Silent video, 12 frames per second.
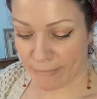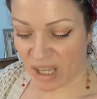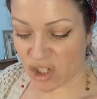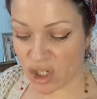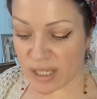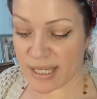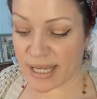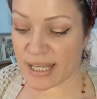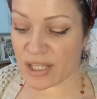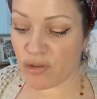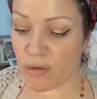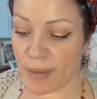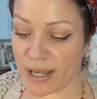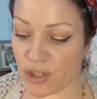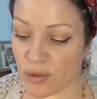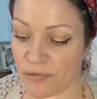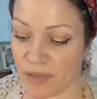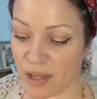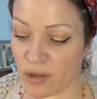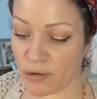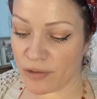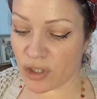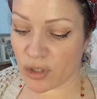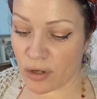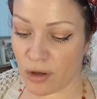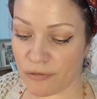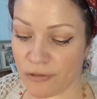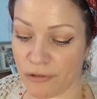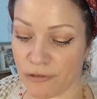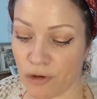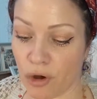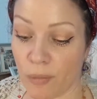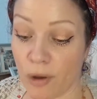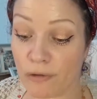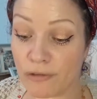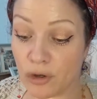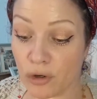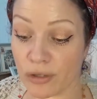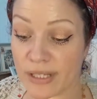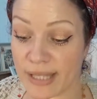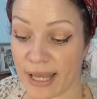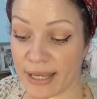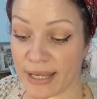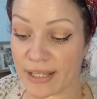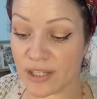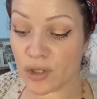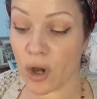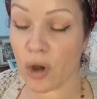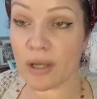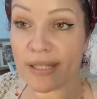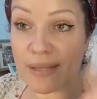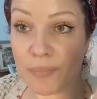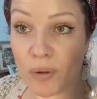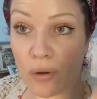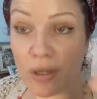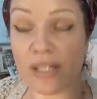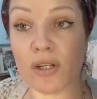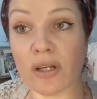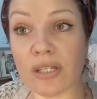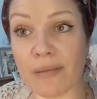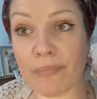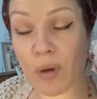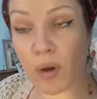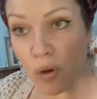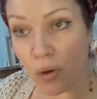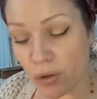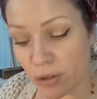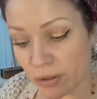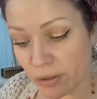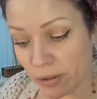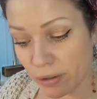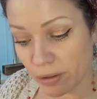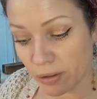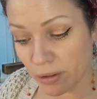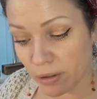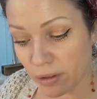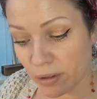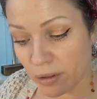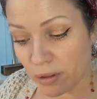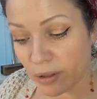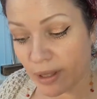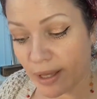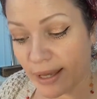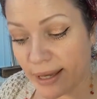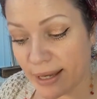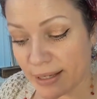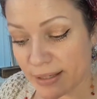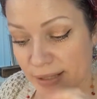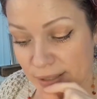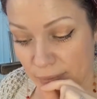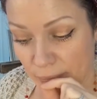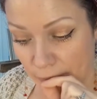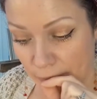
She's here to remind you of that your vision of the form of your desire is not as important. It's not as important as